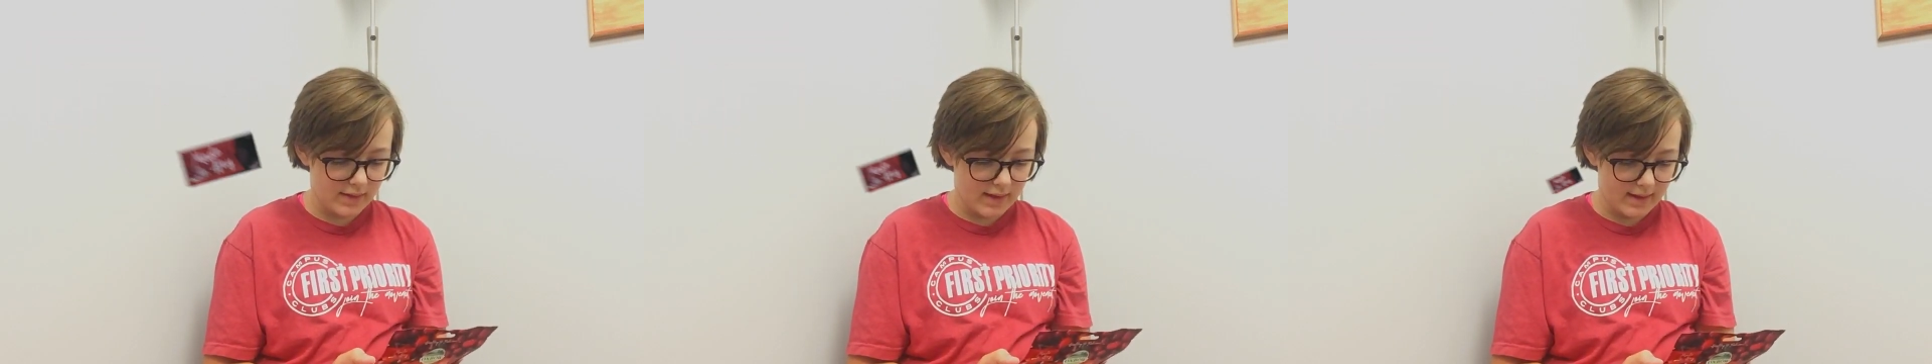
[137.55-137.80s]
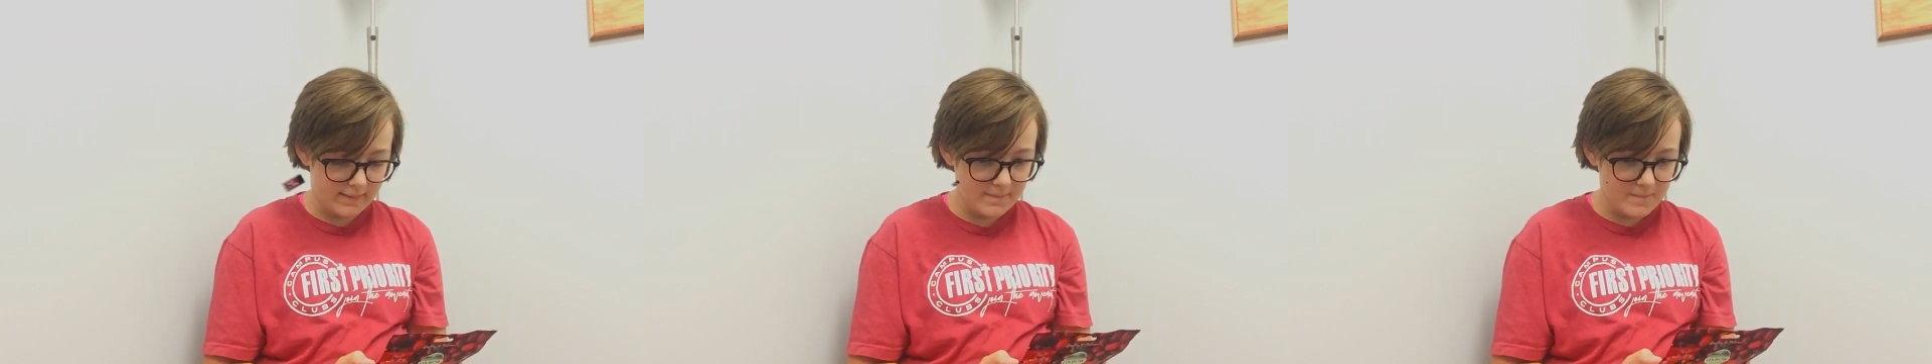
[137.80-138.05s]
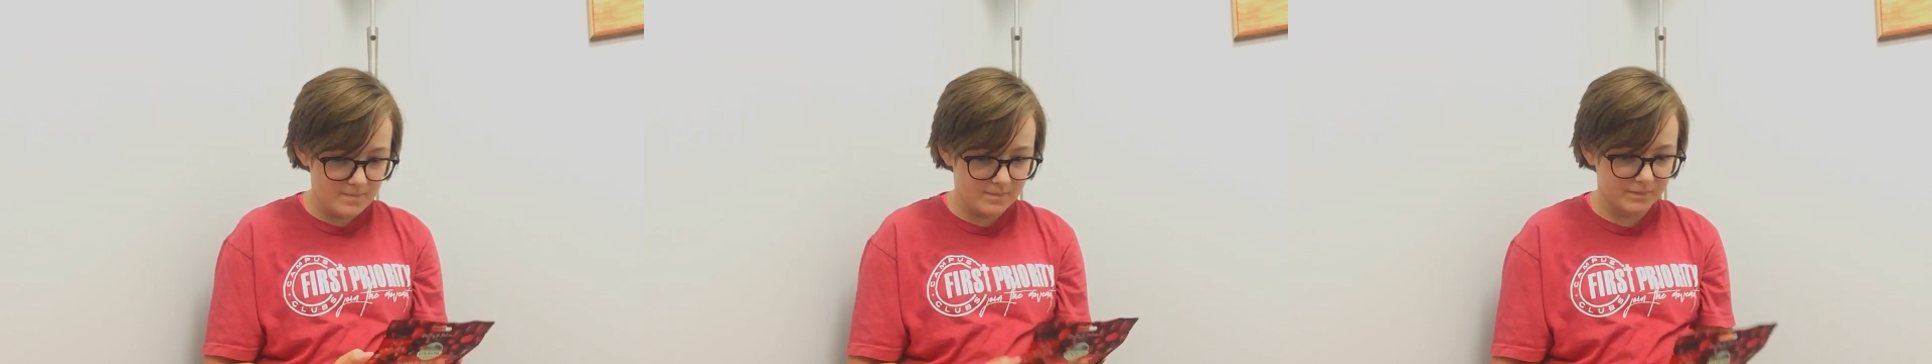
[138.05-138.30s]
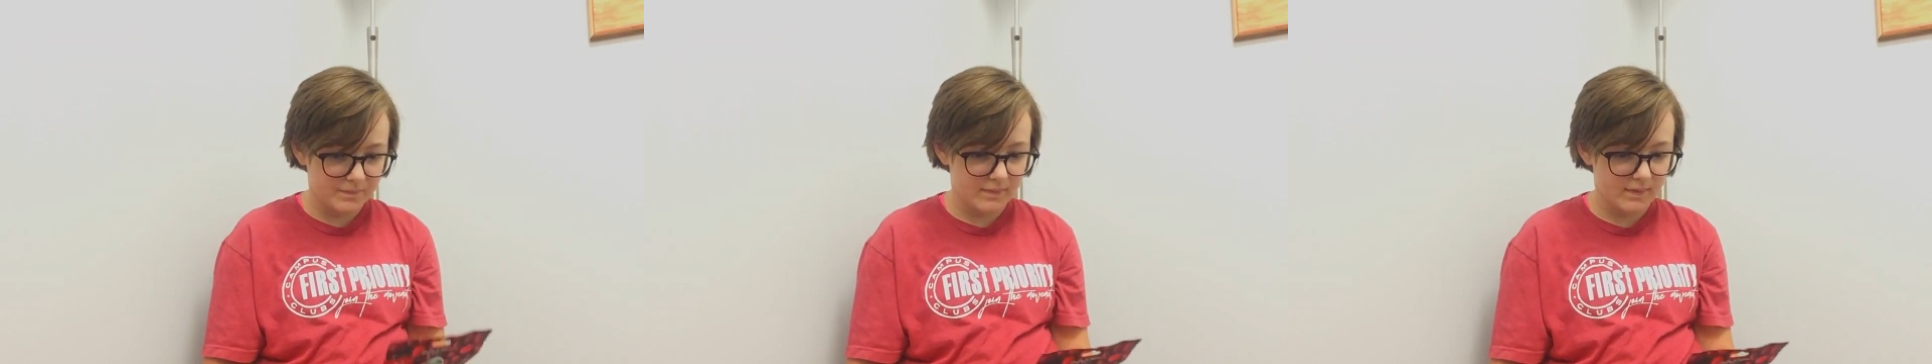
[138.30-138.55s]
them.
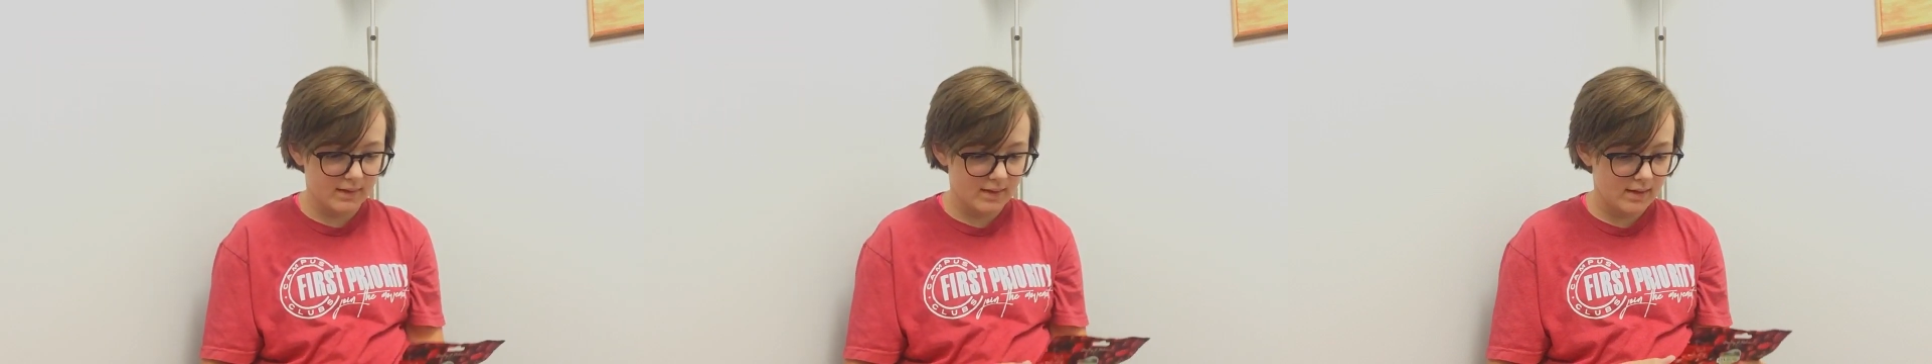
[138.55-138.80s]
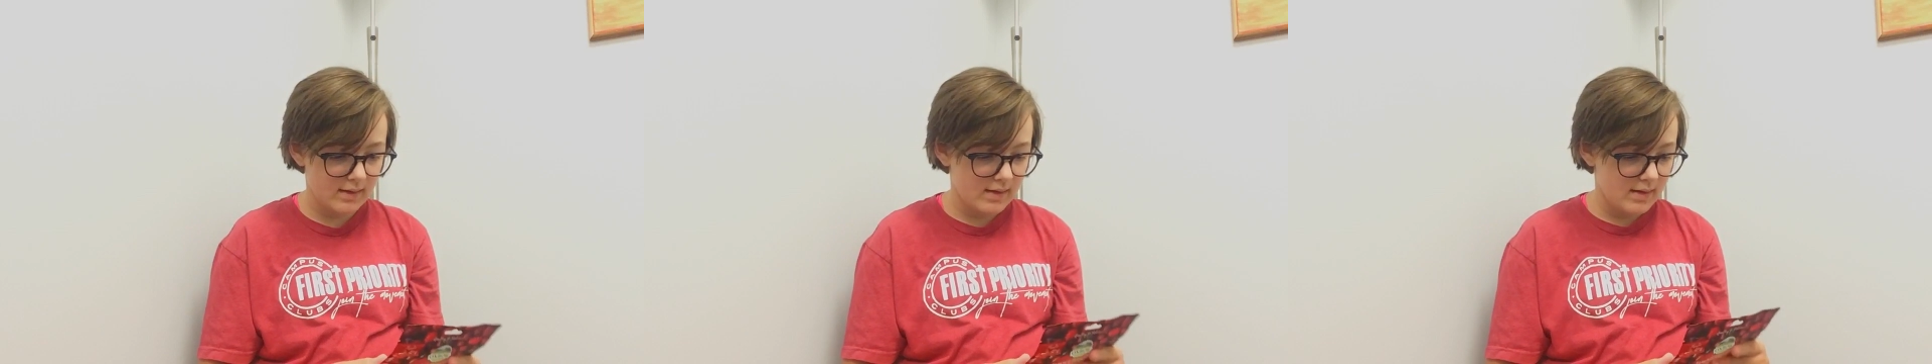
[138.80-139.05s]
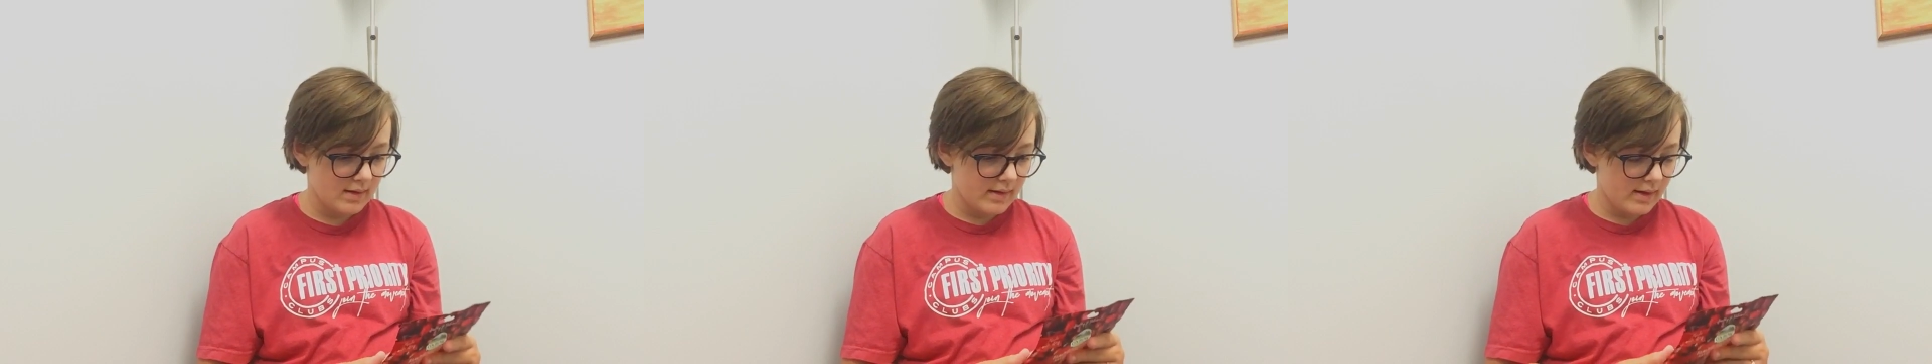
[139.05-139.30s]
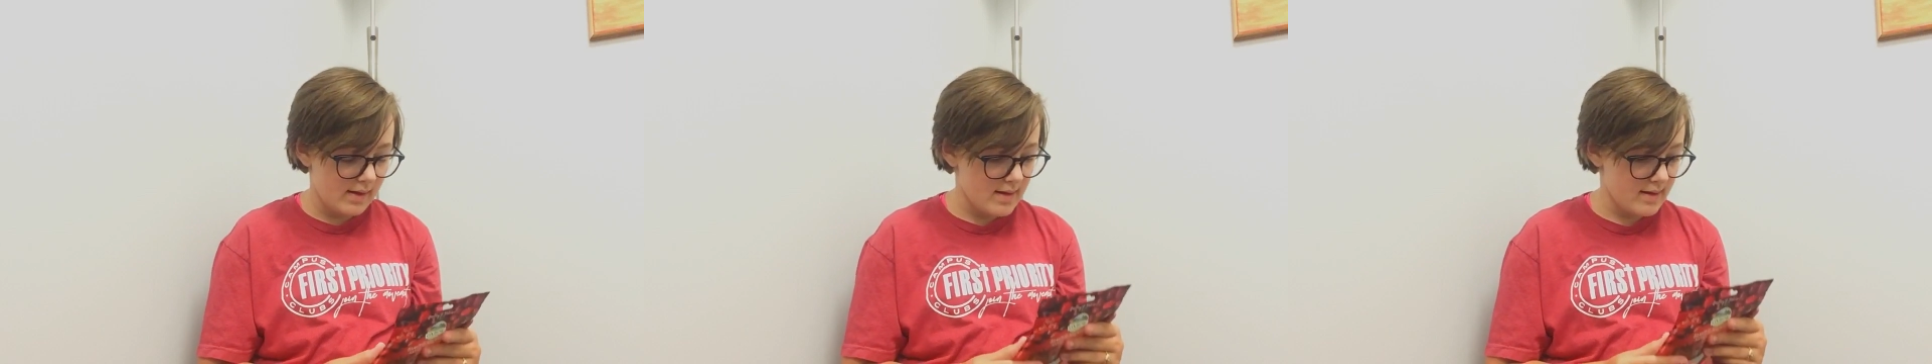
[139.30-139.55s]

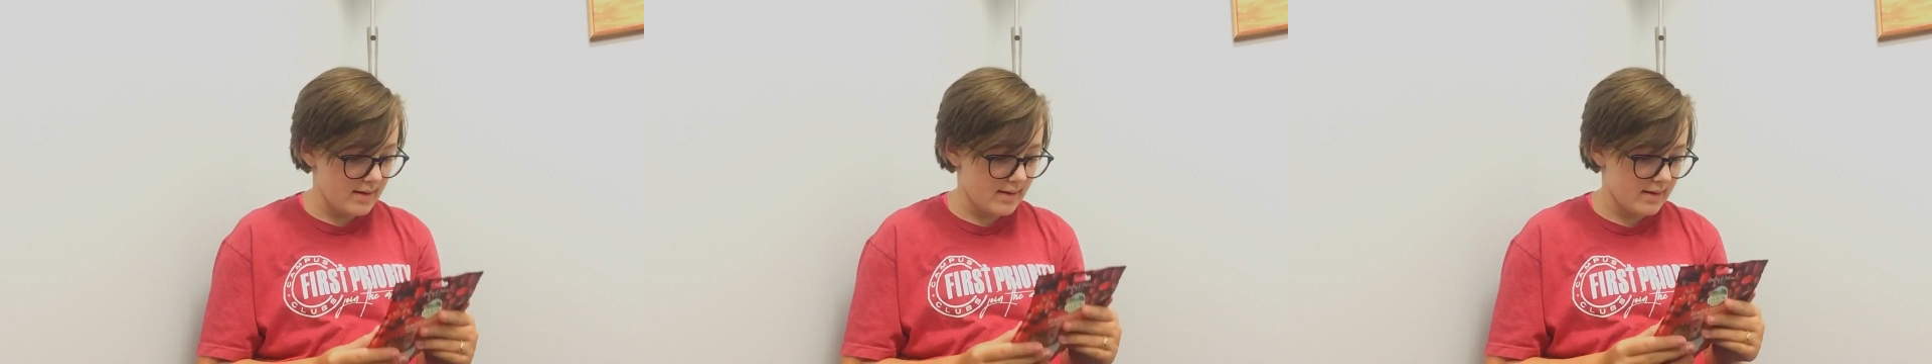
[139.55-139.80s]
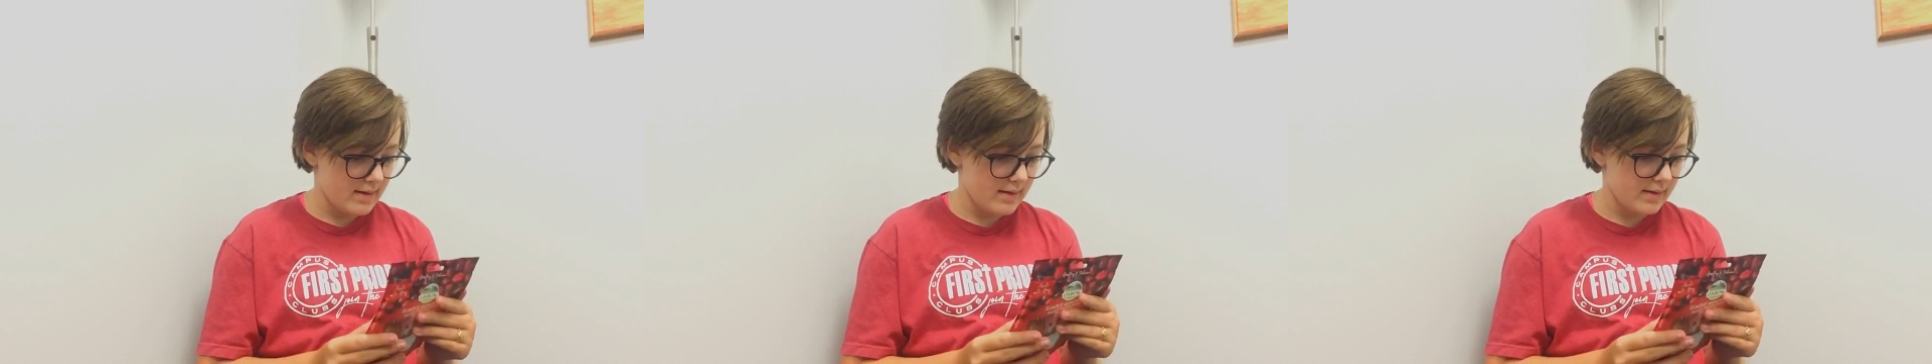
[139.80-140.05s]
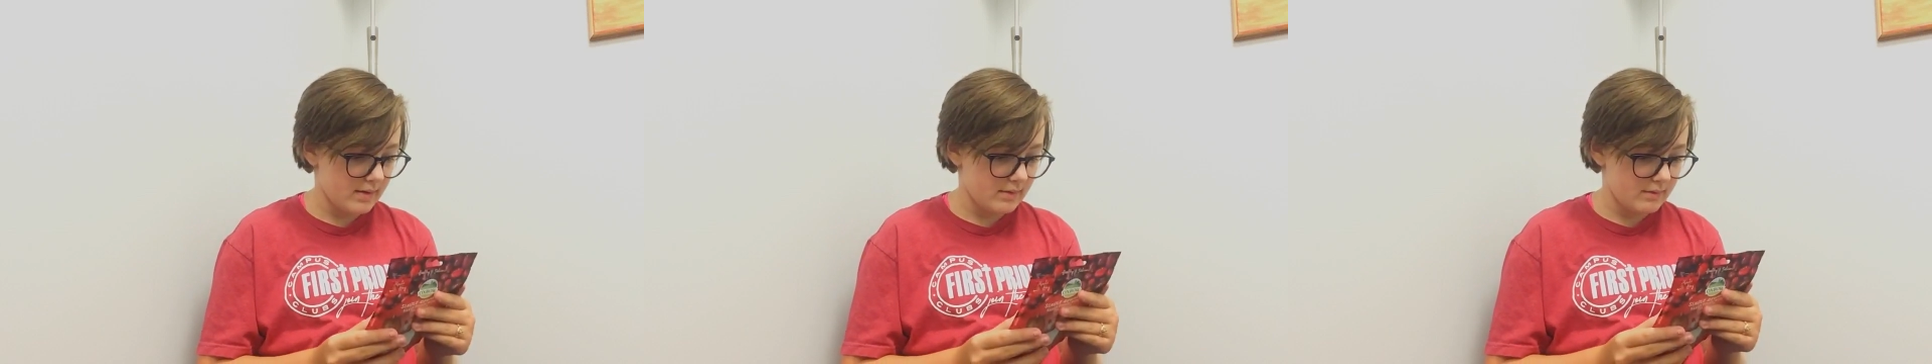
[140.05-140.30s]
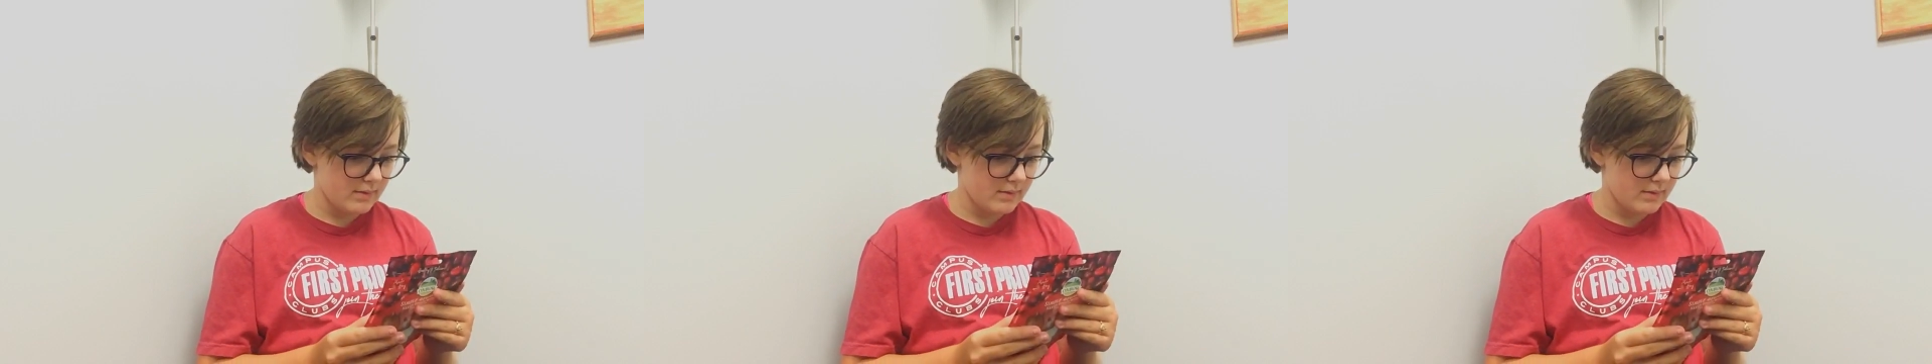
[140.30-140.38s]
Uh,